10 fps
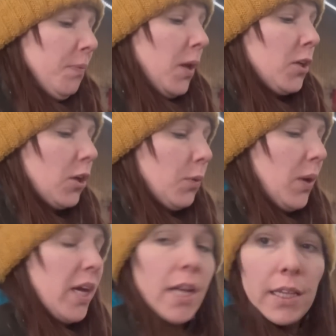You
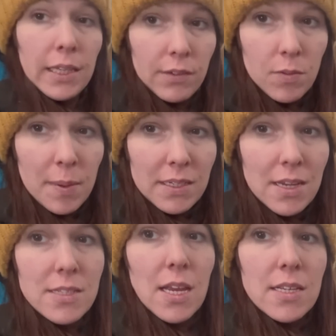leave the bed
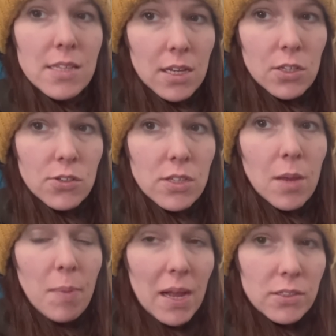as it is and you just
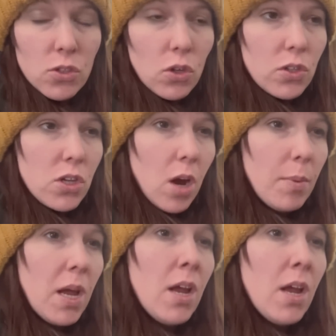keep piling straw on top.